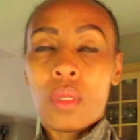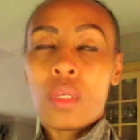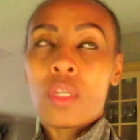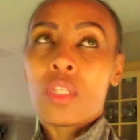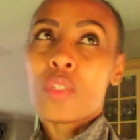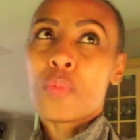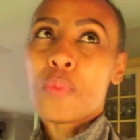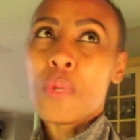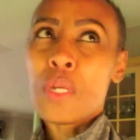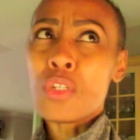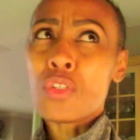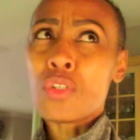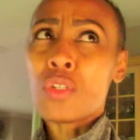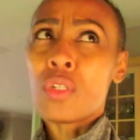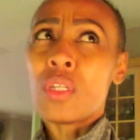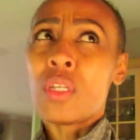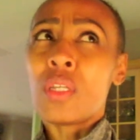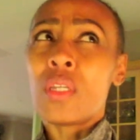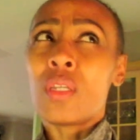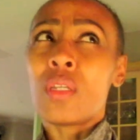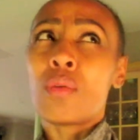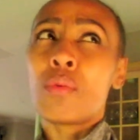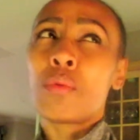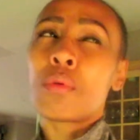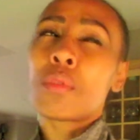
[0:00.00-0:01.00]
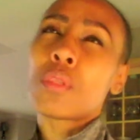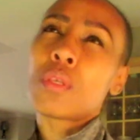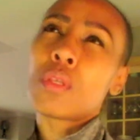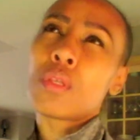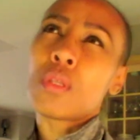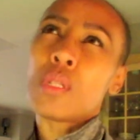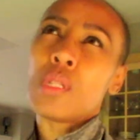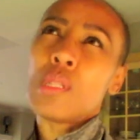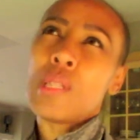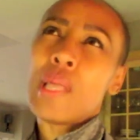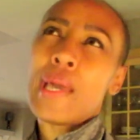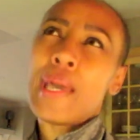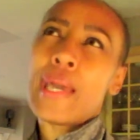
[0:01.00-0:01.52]
especially within
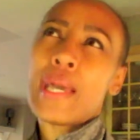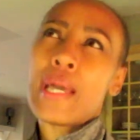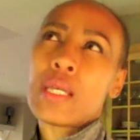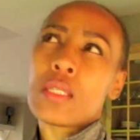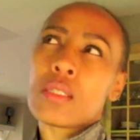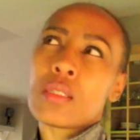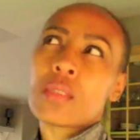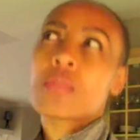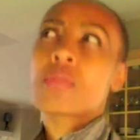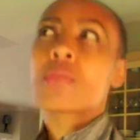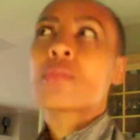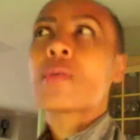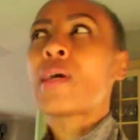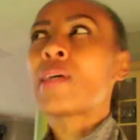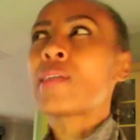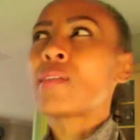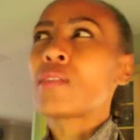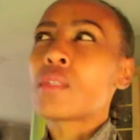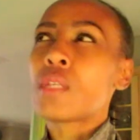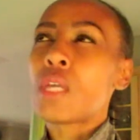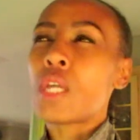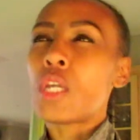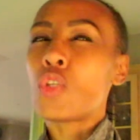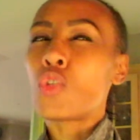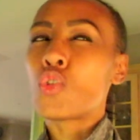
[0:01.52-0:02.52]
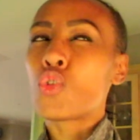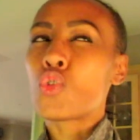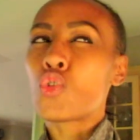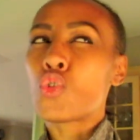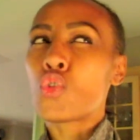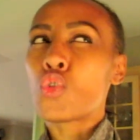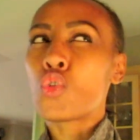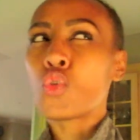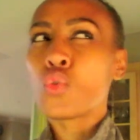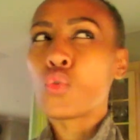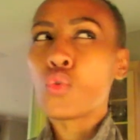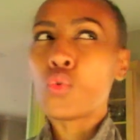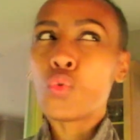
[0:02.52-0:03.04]
the last, I say,
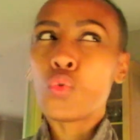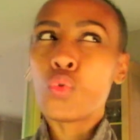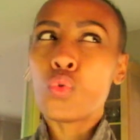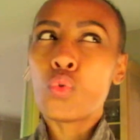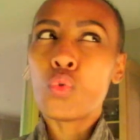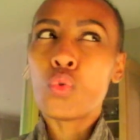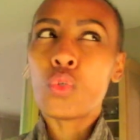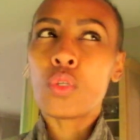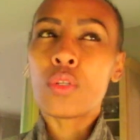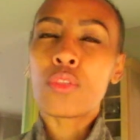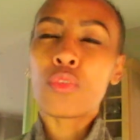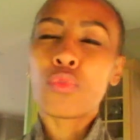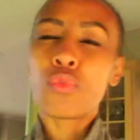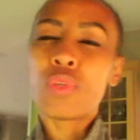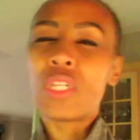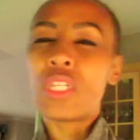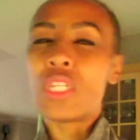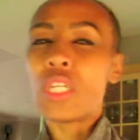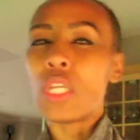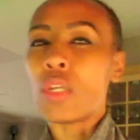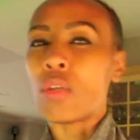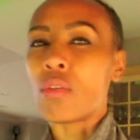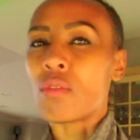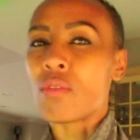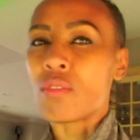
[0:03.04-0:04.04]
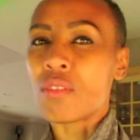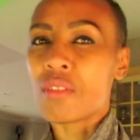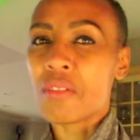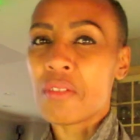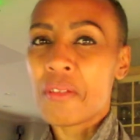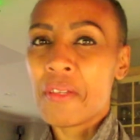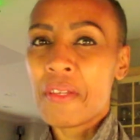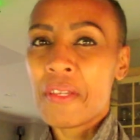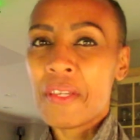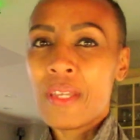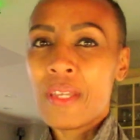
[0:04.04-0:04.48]
two to three years.